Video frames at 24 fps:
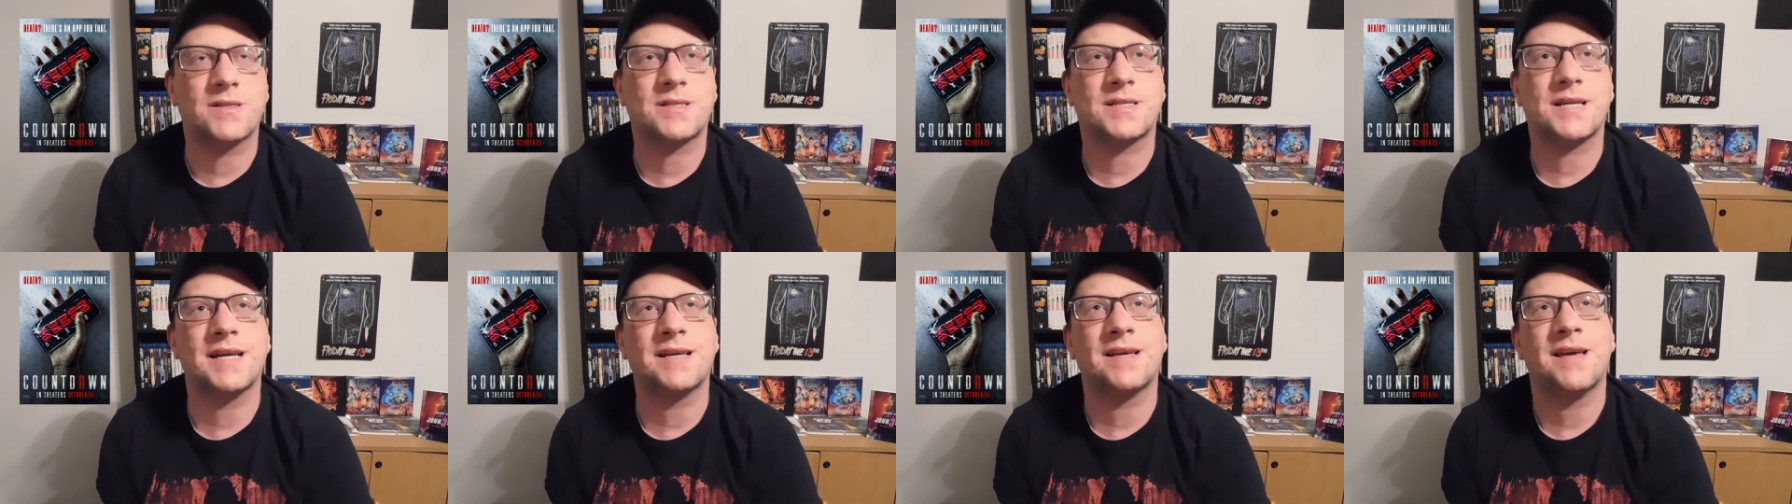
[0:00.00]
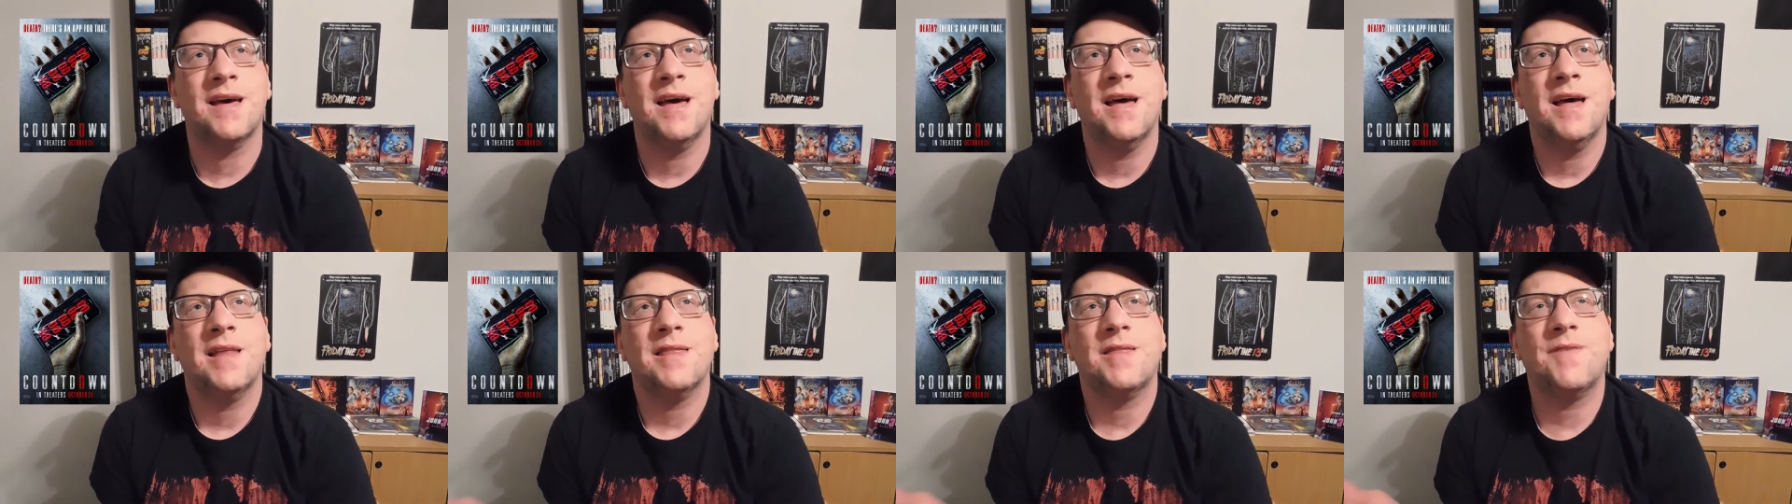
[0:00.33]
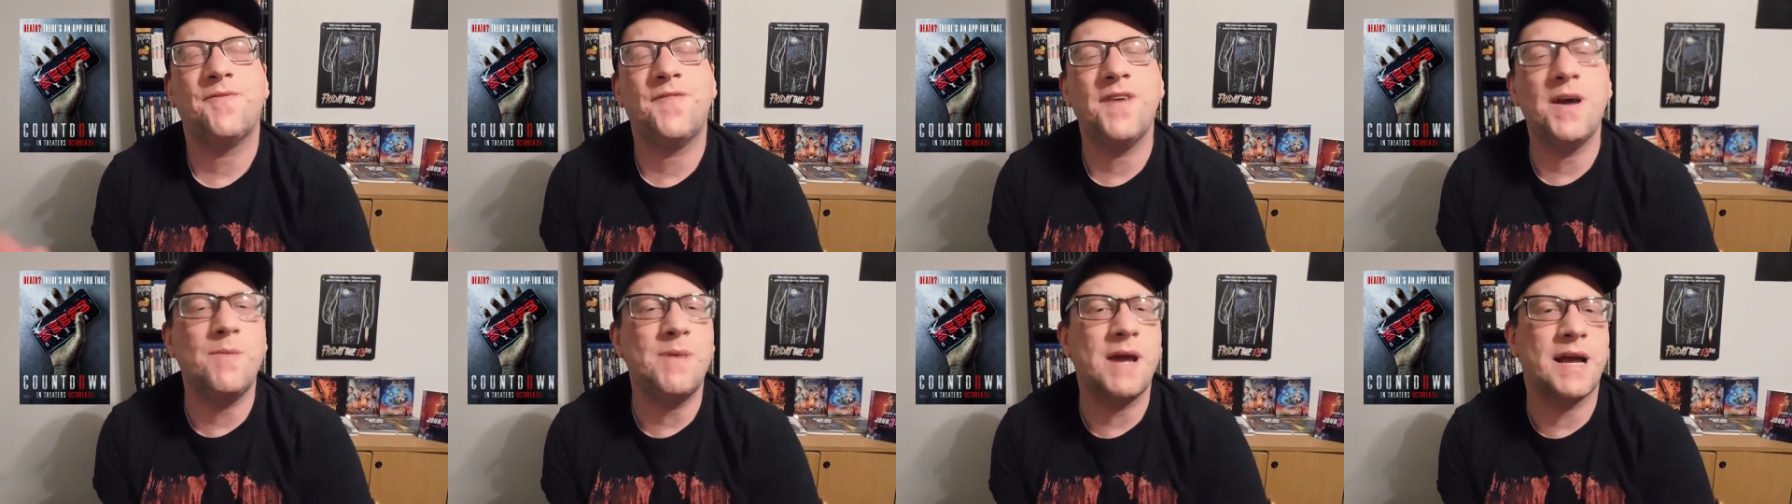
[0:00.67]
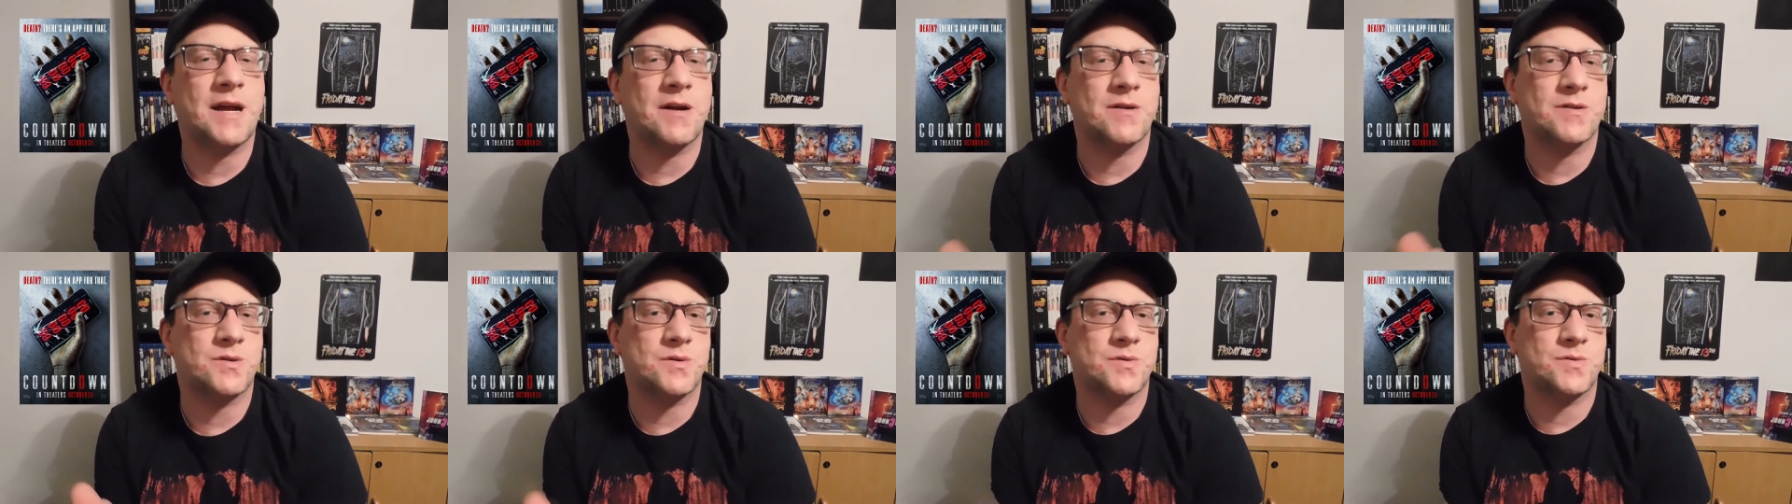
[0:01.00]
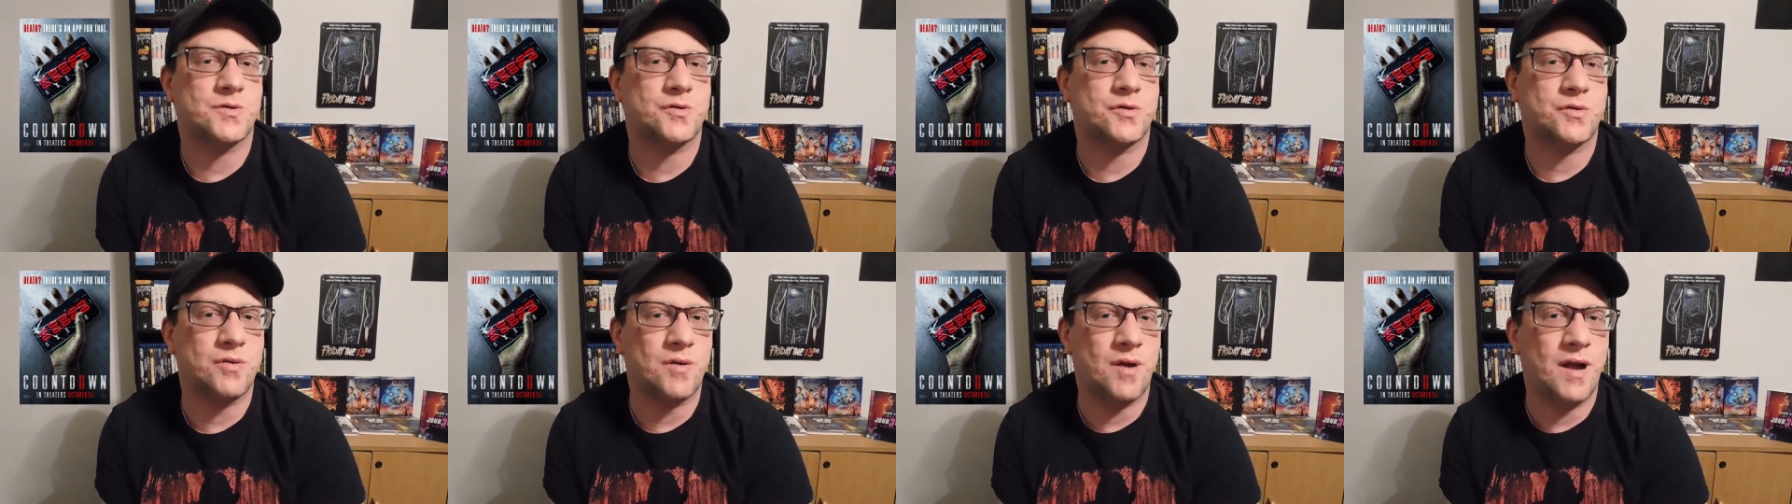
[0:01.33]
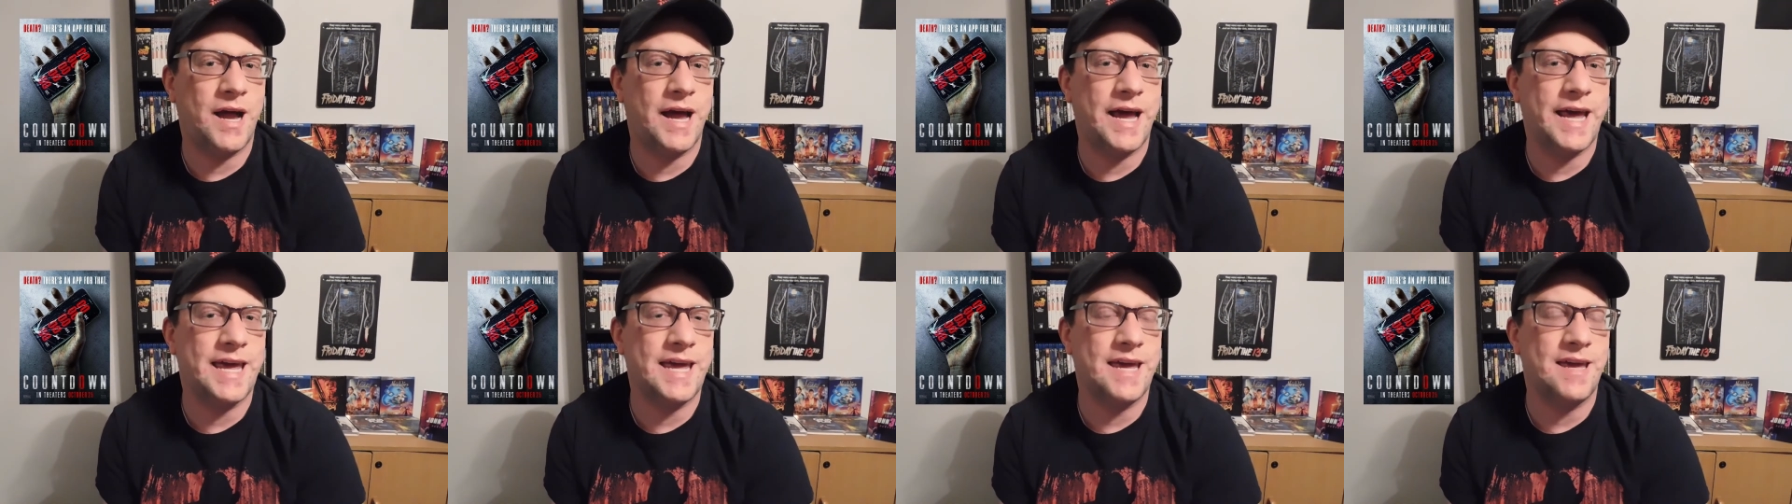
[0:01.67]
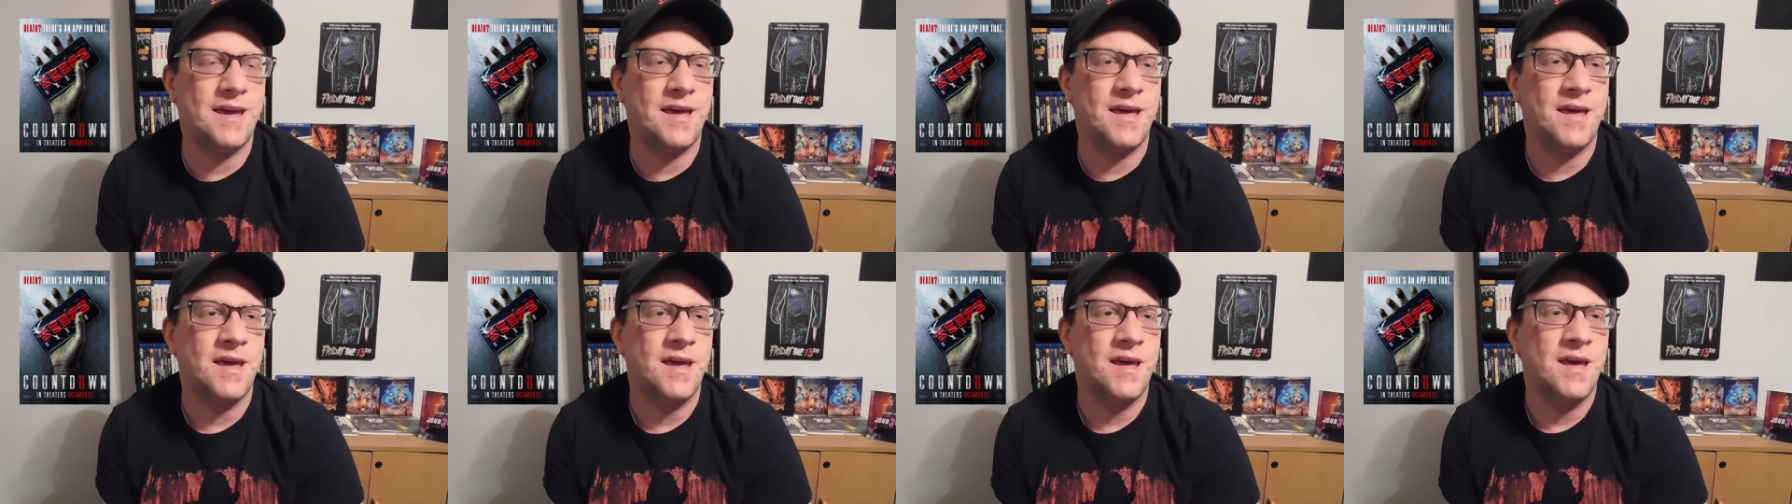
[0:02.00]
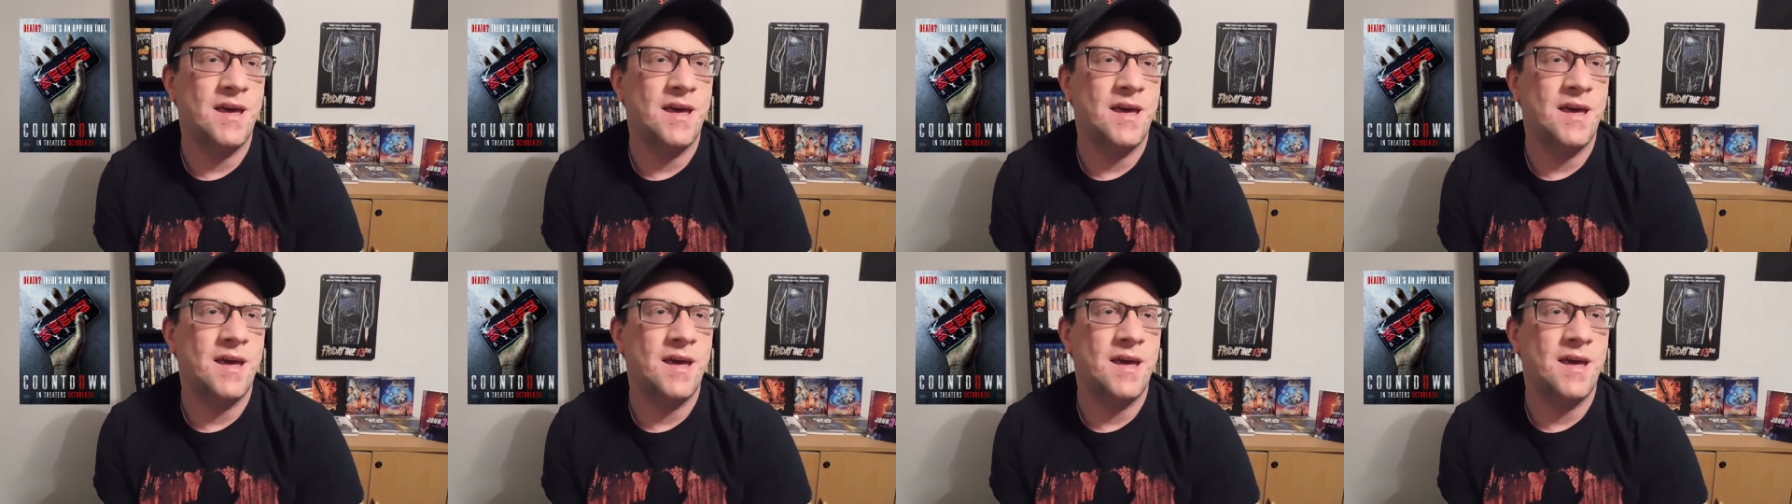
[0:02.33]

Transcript: It's like the filmmakers was trying.